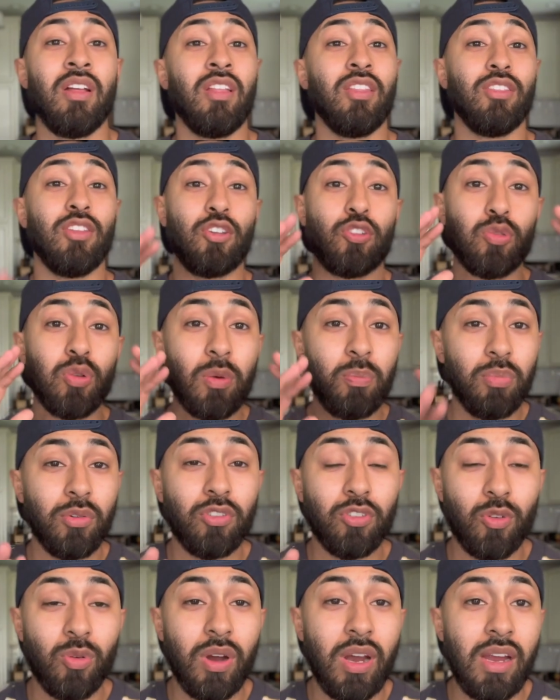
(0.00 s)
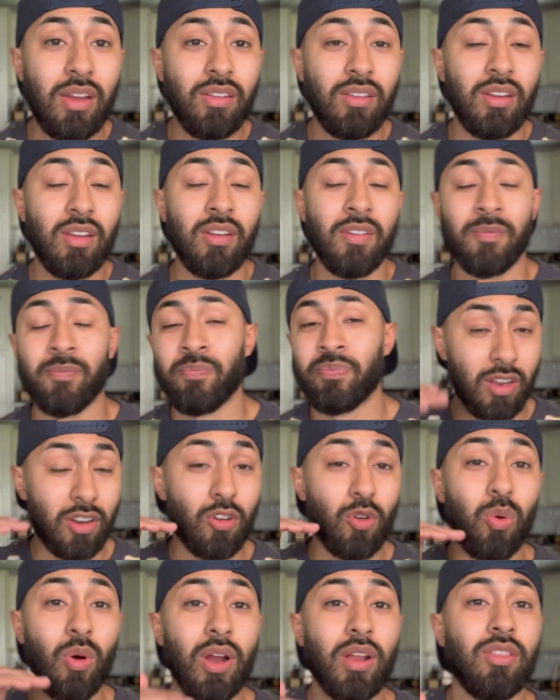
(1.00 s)
The trip was crazy,
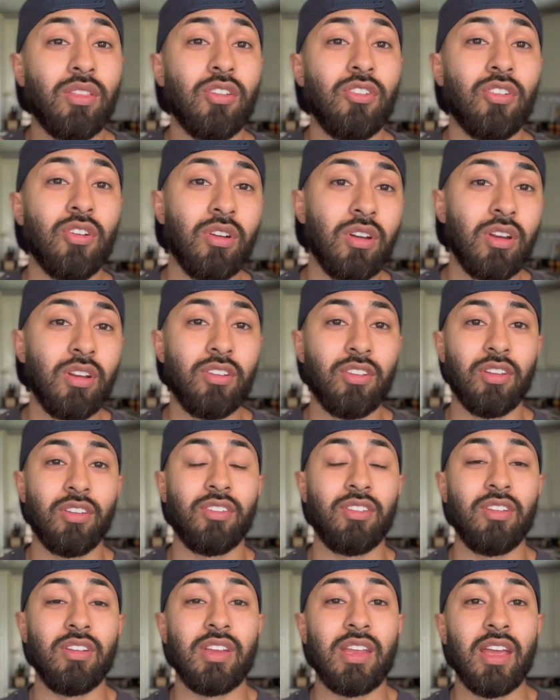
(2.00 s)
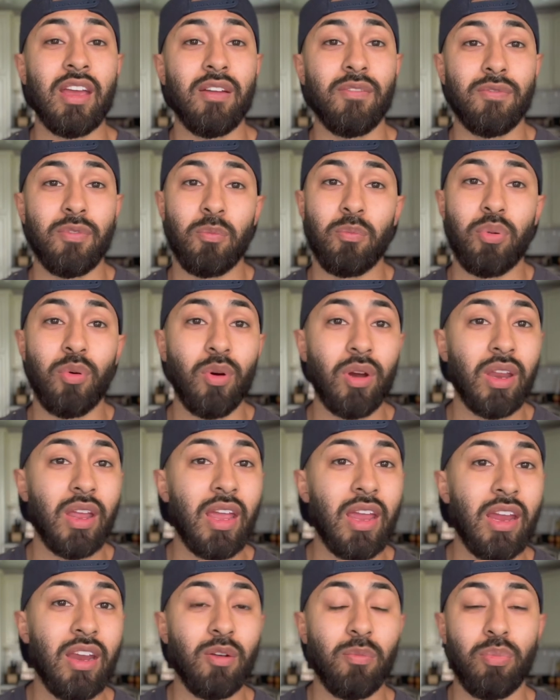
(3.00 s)
quite the journey just to get from point
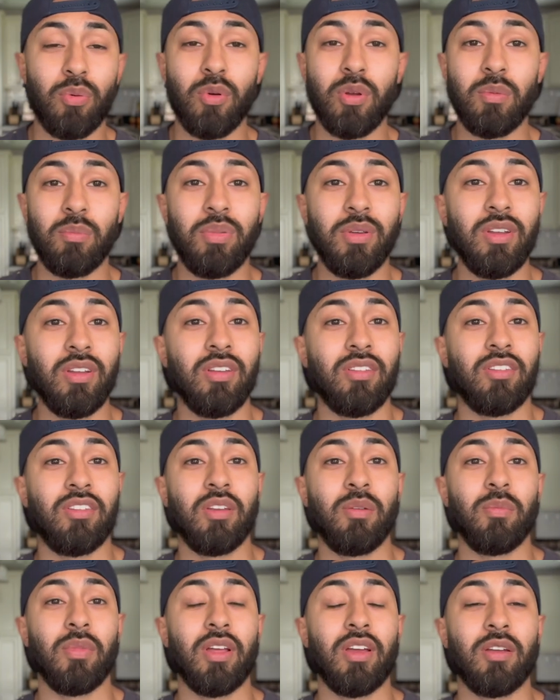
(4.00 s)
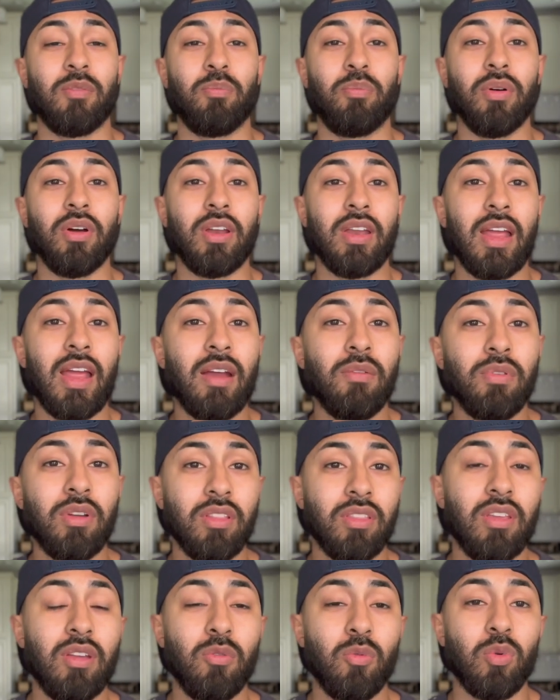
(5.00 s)
A to point B, it seemed like, but
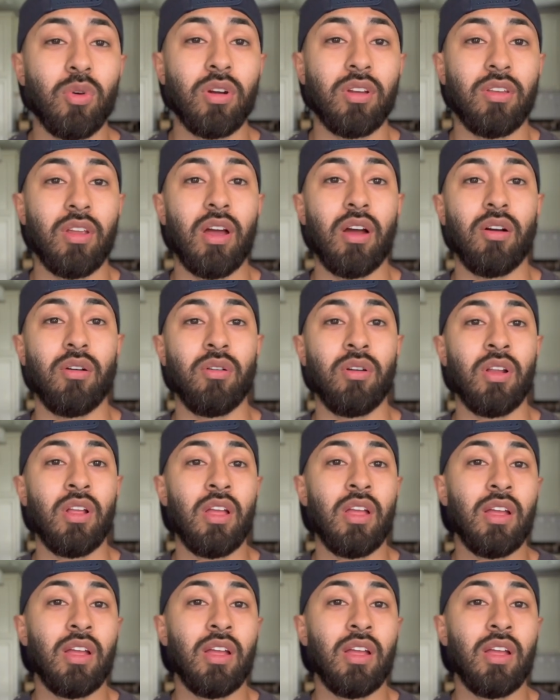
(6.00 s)
everything worked out.